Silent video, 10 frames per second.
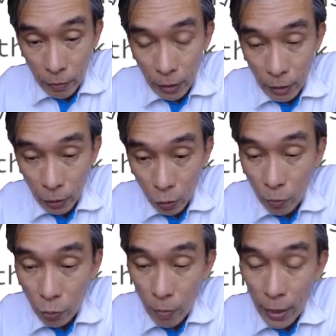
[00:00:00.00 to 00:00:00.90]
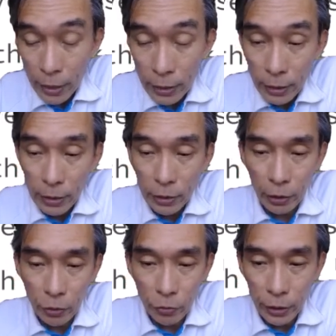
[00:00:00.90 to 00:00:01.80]
compromised in
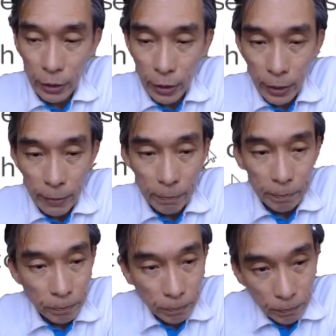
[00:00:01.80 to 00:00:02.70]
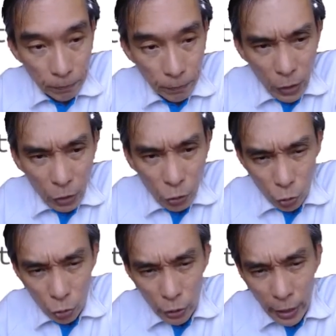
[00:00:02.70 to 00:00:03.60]
security lah. So there
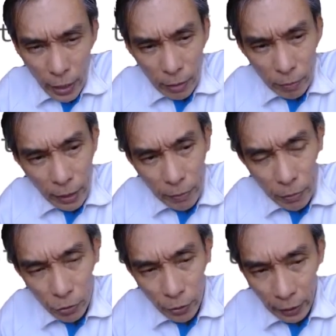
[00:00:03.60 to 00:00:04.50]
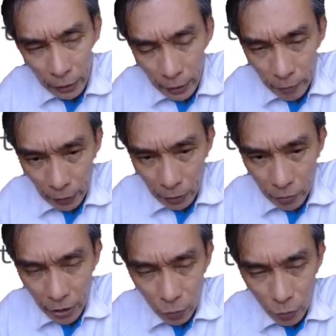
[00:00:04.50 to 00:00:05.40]
are sometimes you can have a crash
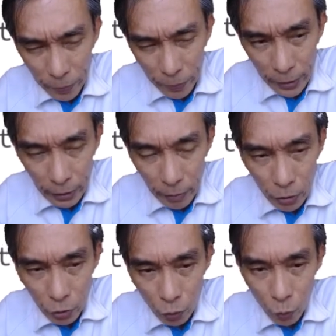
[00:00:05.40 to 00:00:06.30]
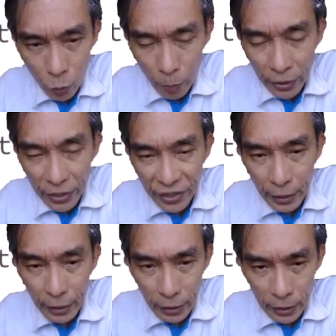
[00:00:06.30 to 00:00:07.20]
website. That means your WordPress site
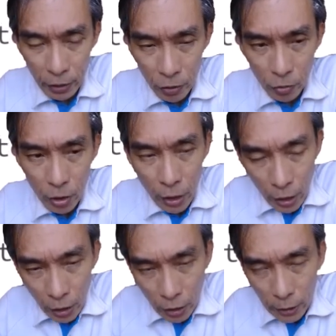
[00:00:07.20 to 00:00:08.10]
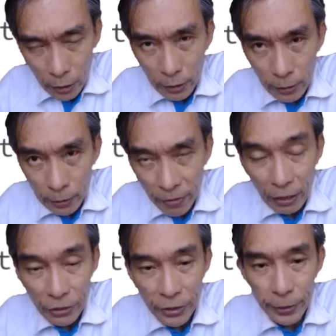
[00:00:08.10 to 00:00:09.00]
cannot
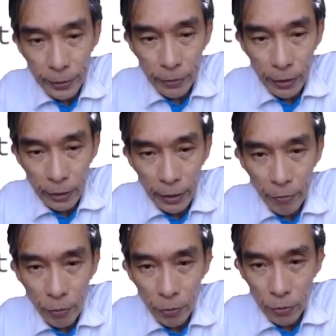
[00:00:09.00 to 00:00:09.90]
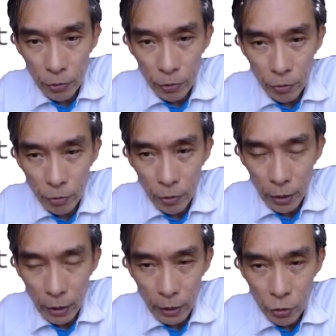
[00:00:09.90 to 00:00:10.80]
function, and therefore you
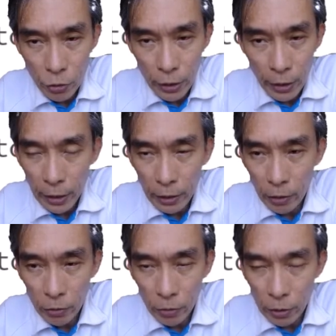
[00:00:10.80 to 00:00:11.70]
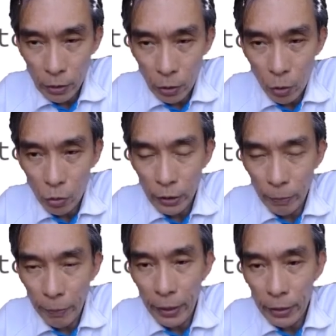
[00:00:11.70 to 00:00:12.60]
actually cannot load the patch.
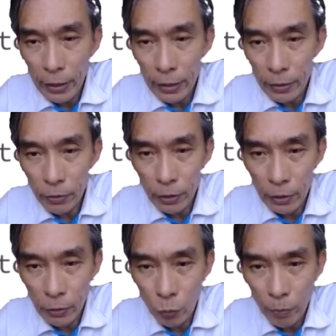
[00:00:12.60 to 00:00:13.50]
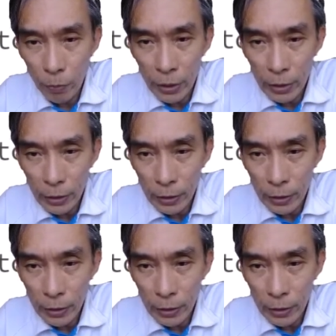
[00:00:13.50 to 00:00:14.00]
So the WordPress